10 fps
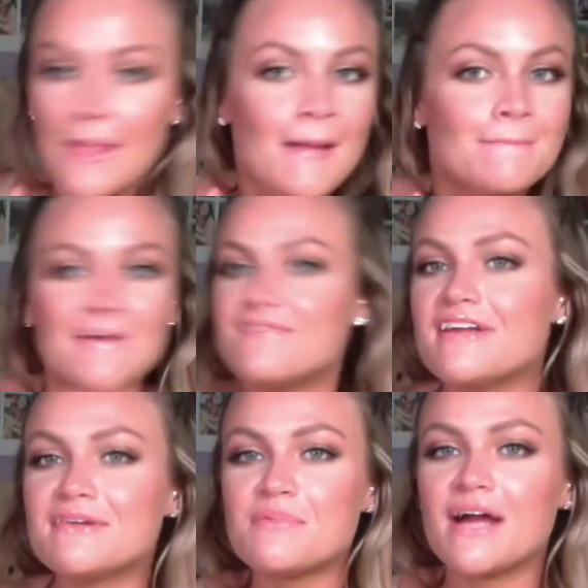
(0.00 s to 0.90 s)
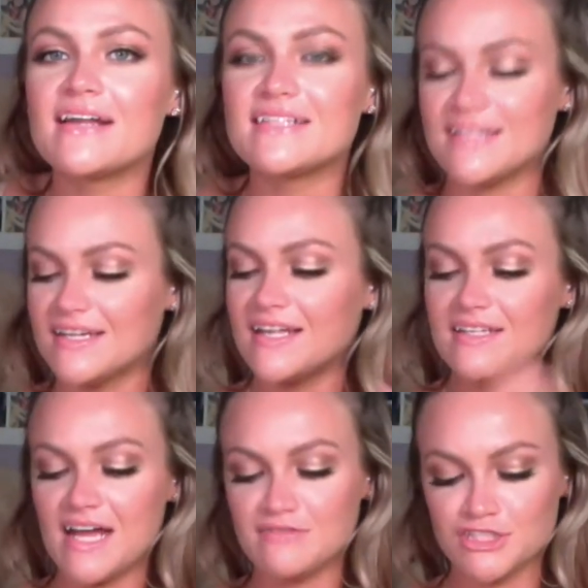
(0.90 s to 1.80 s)
my favorite product
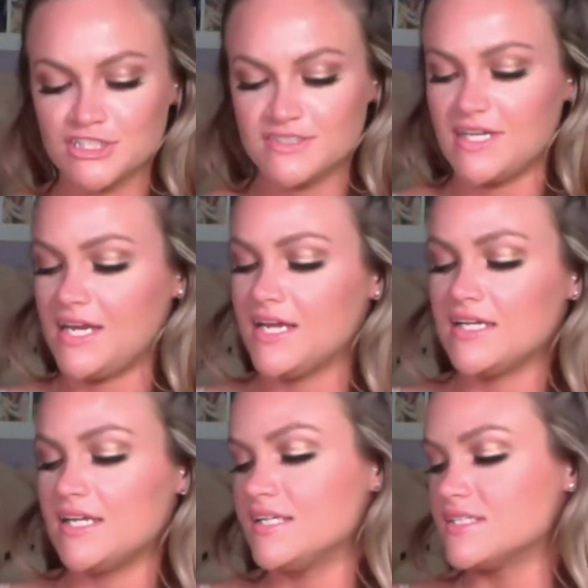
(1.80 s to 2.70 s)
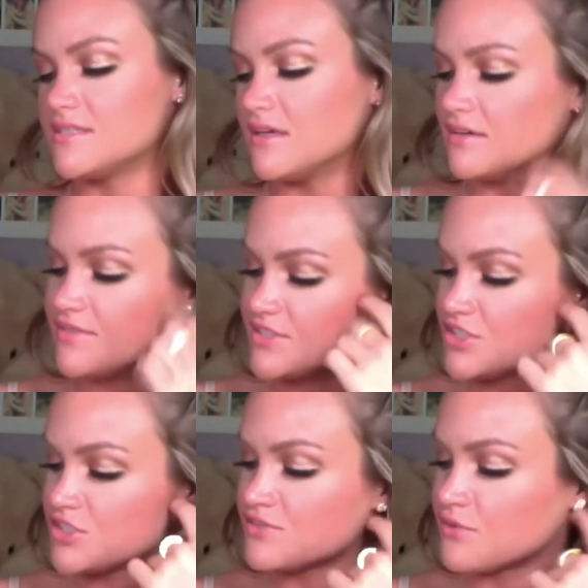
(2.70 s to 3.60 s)
ever, and it is the
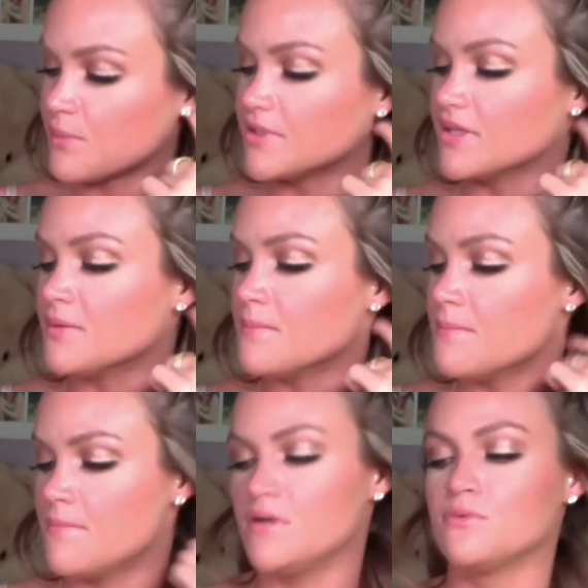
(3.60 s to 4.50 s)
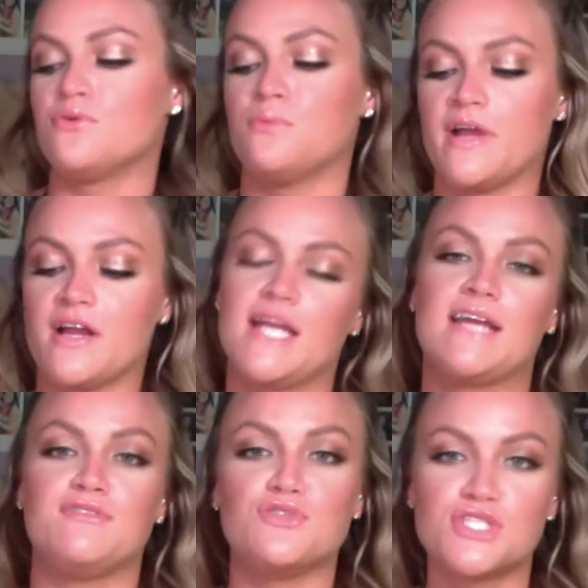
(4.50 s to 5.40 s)
Physicians Formula Mineral Wear, and
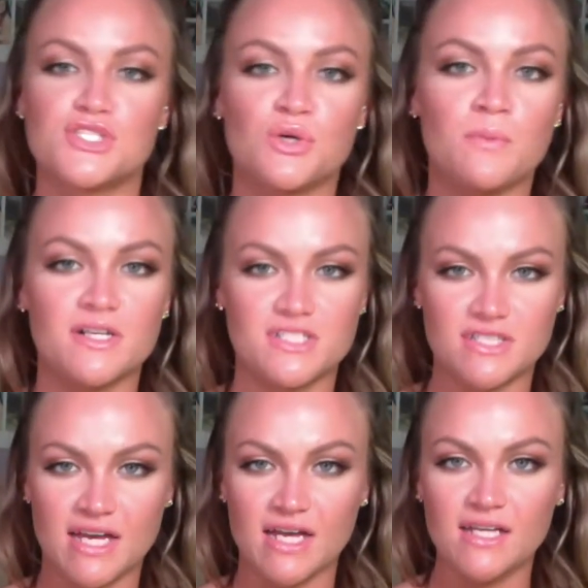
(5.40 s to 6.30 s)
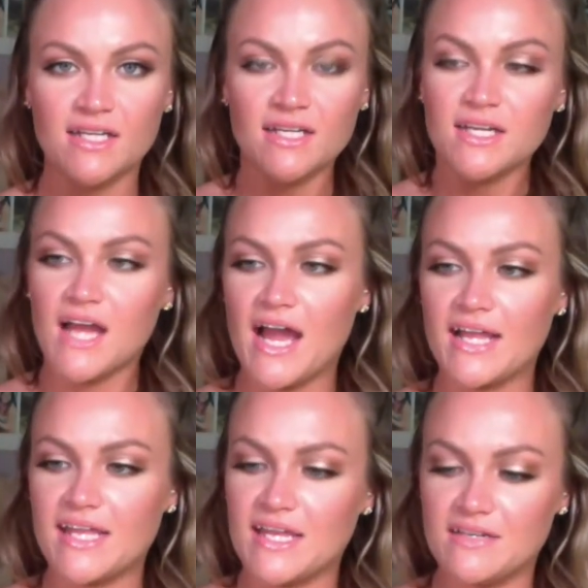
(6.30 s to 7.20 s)
I've used it so much that I
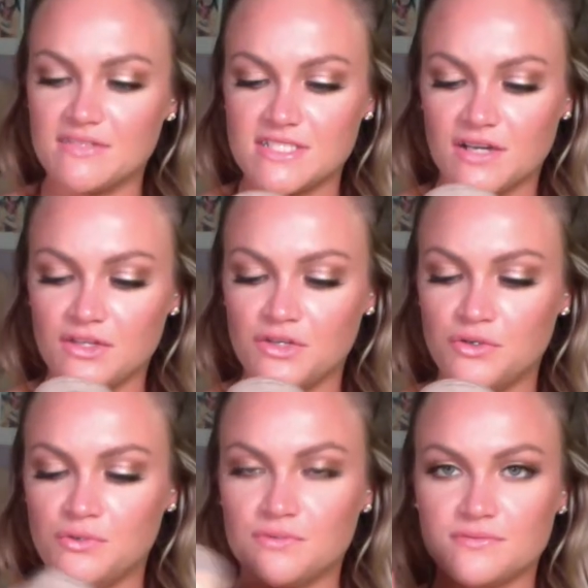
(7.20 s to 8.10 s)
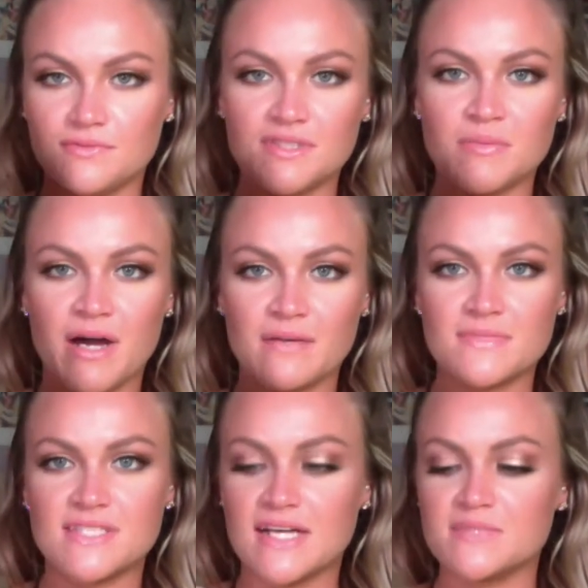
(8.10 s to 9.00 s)
can't even tell you what the bottom
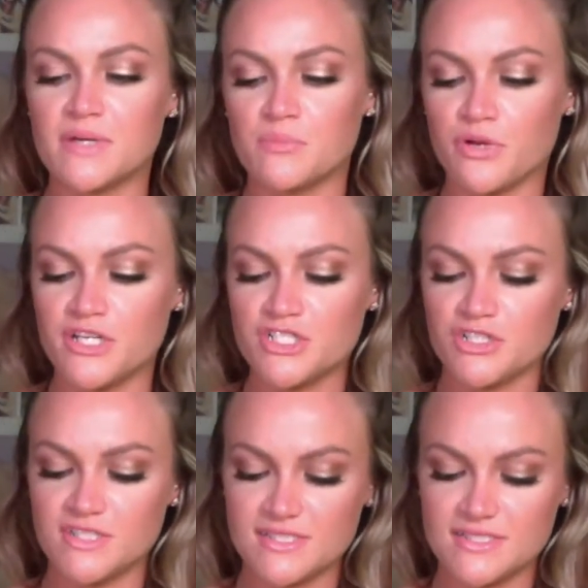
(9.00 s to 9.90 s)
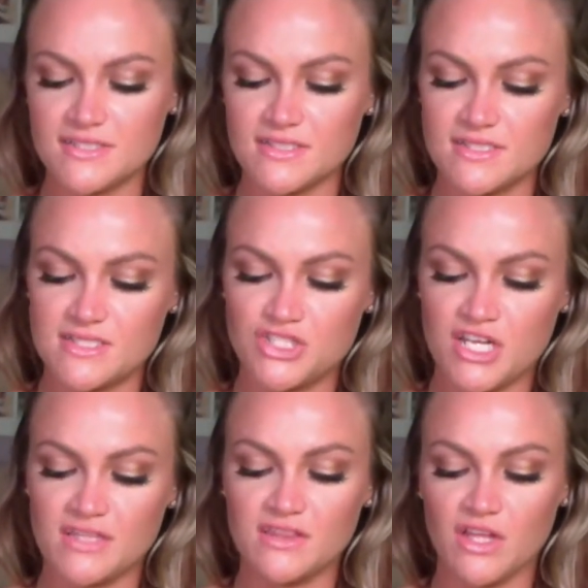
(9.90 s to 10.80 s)
says, but I'm pretty sure this is in the
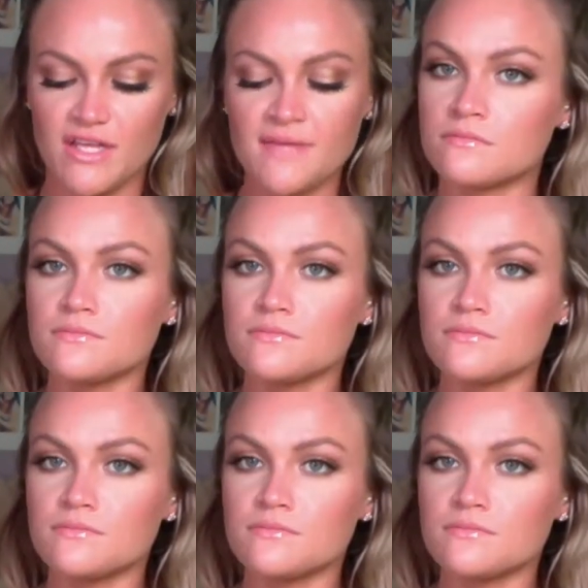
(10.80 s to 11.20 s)
shade Light,